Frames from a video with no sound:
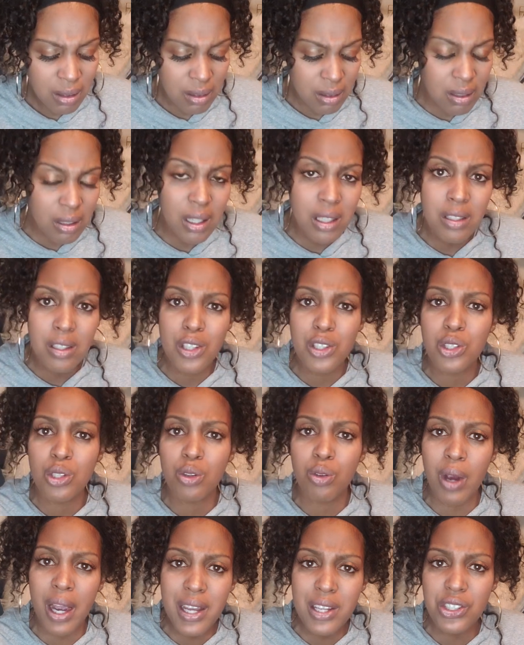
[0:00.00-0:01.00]
Goodness
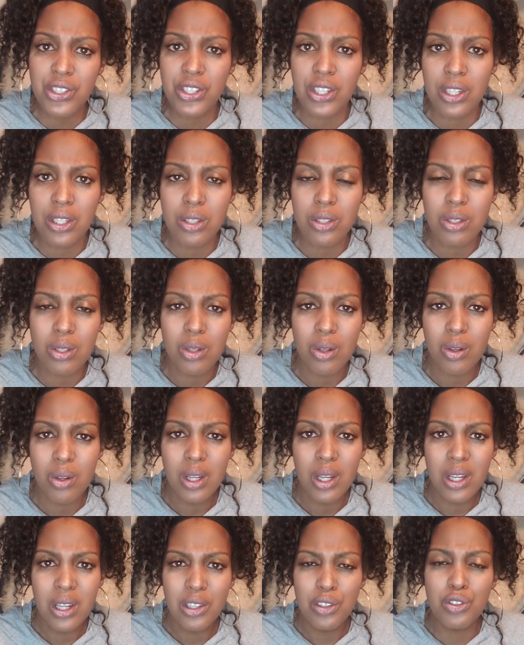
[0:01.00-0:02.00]
gracious.
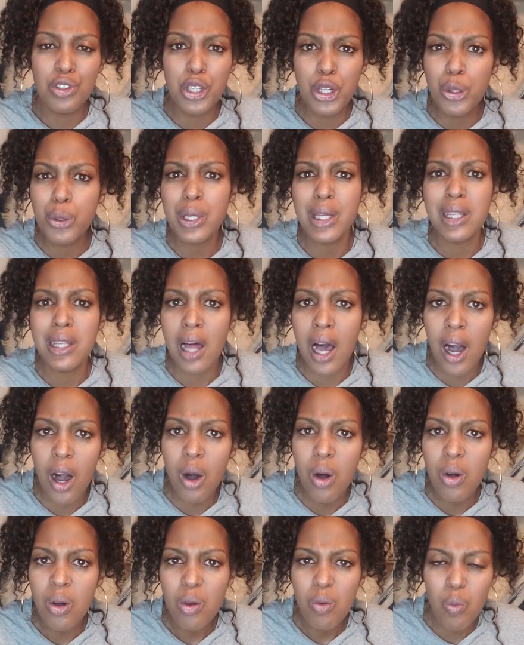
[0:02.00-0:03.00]
Doodie
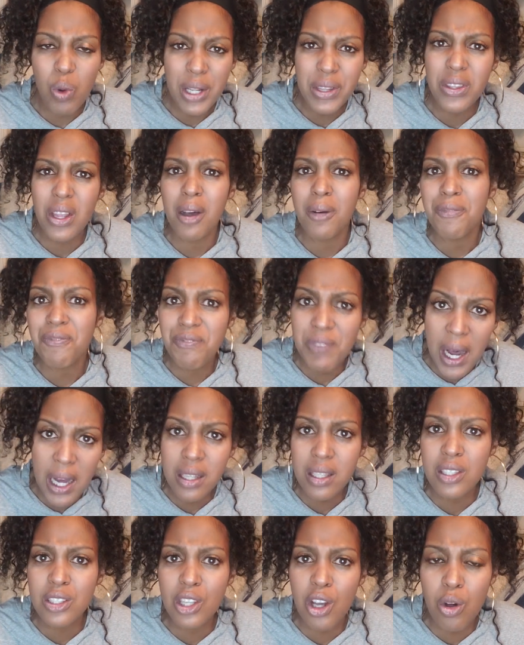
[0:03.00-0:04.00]
Low, what the
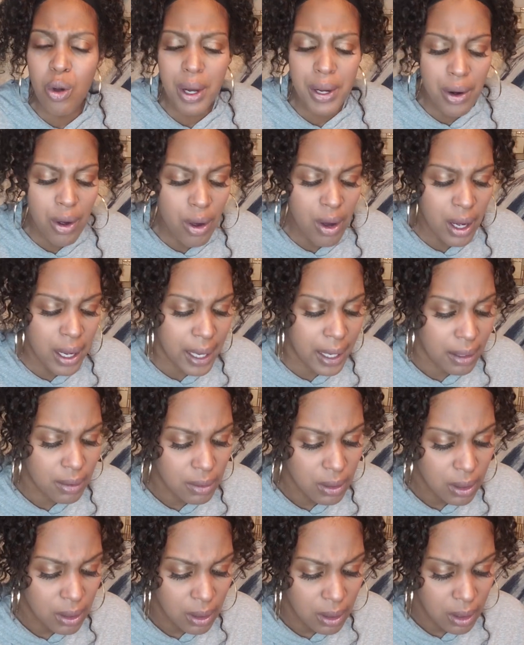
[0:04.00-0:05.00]
fuck is going on?
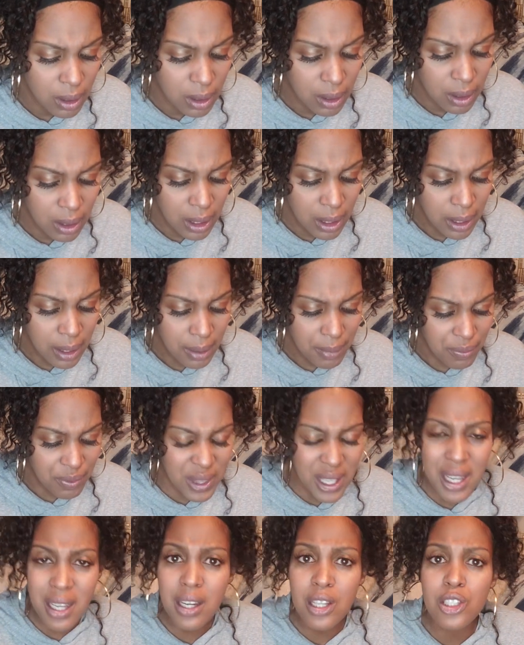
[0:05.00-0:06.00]

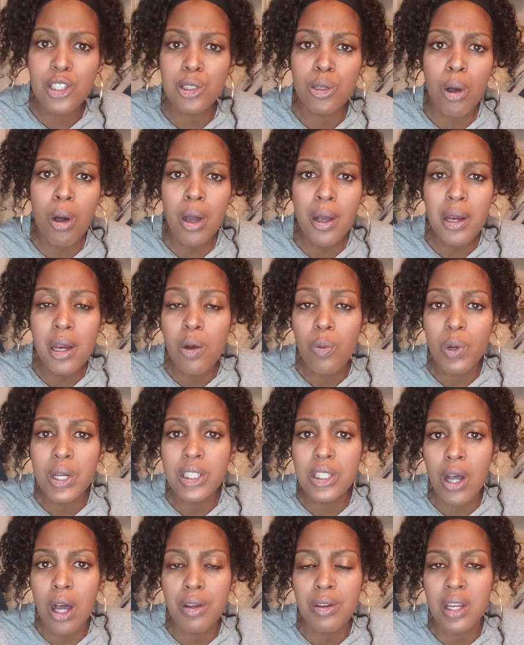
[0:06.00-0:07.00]
Then his lawyer
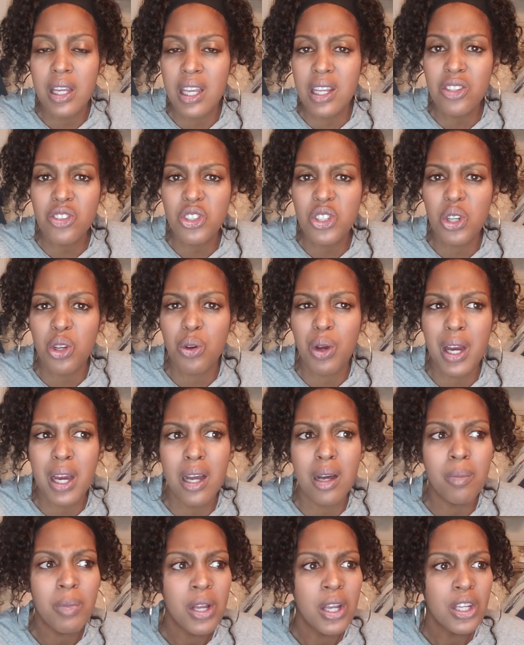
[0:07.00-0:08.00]
was on the
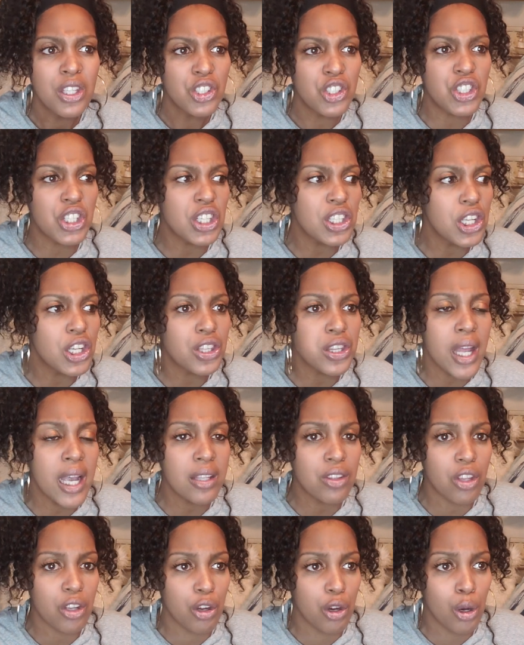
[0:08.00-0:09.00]
Instagram. She looked
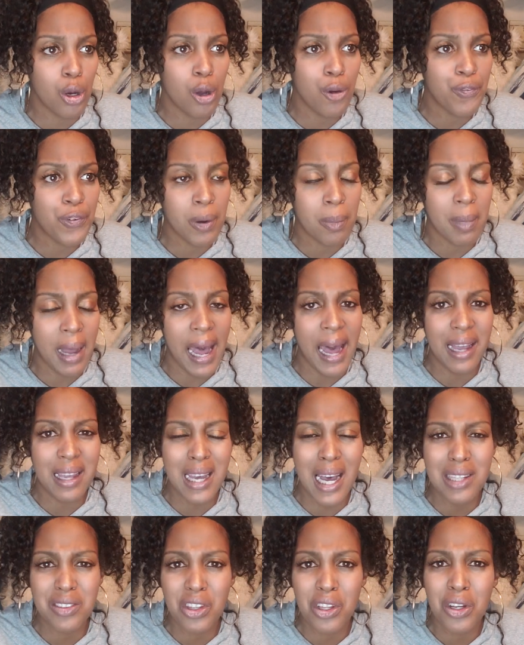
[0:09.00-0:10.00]
like the girl from I
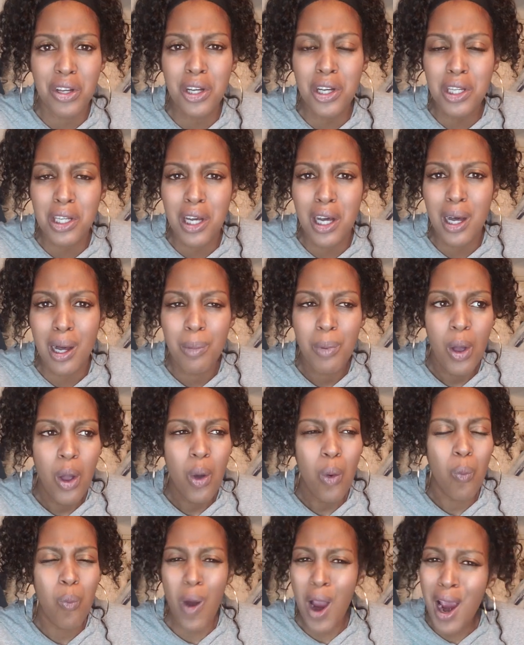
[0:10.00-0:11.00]
Got the
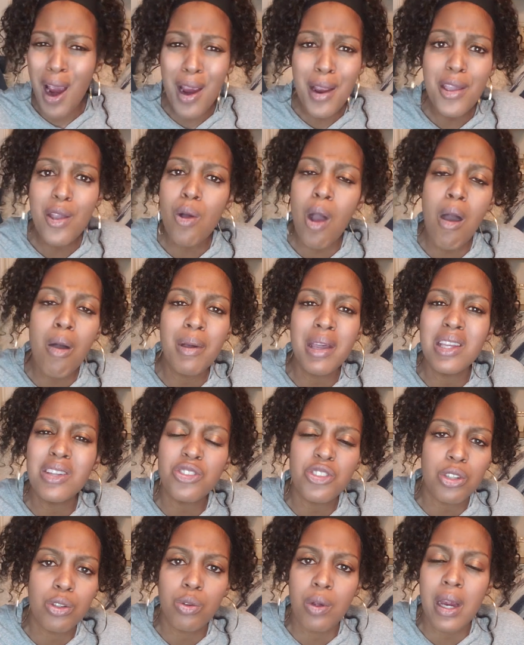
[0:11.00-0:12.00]
Hookup. Why are you on
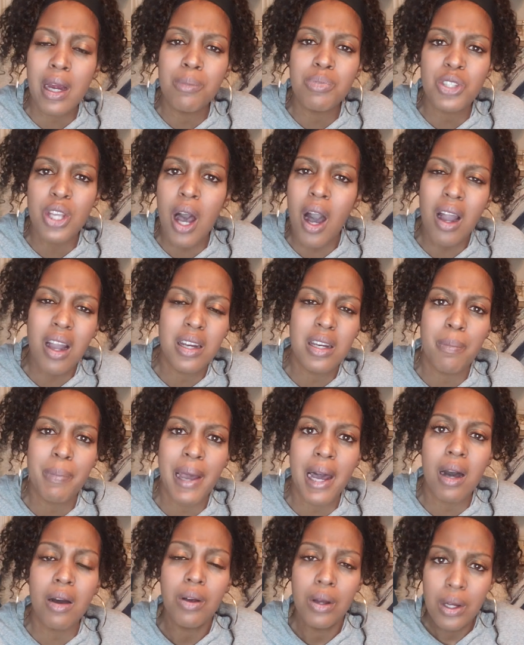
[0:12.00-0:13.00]
Instagram talking
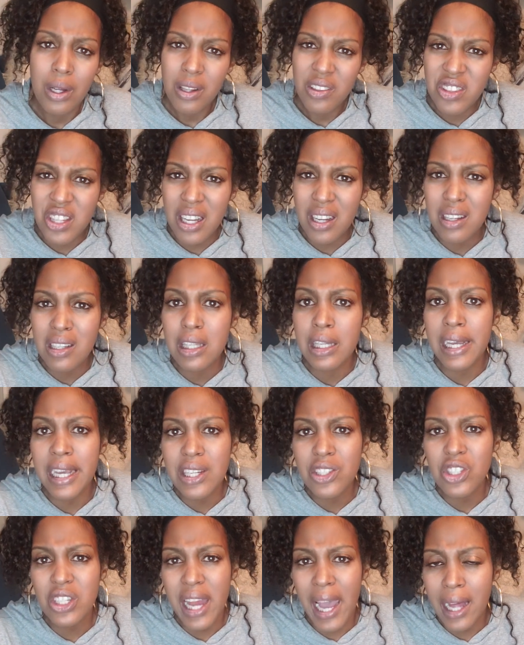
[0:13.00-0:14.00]
about the
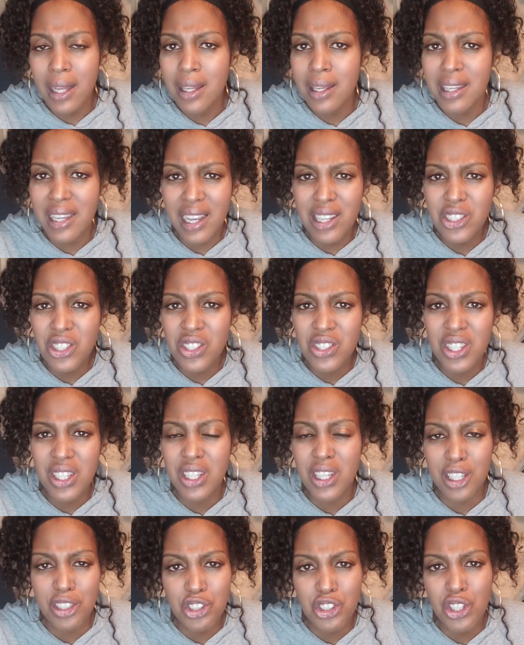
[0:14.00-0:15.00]
alleged allegations
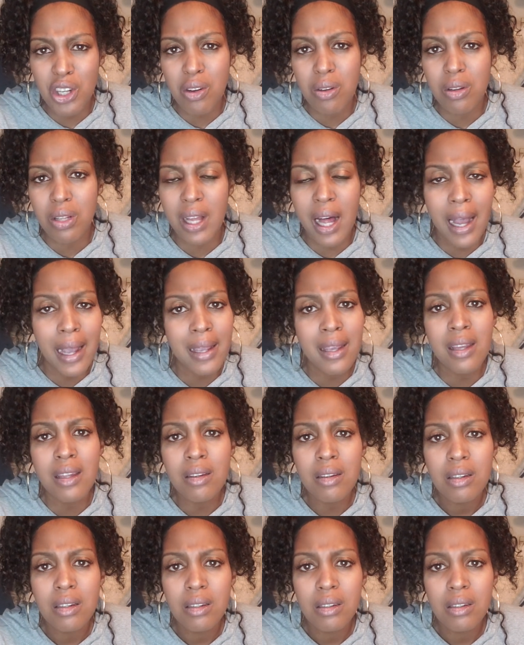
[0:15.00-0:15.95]
against your client?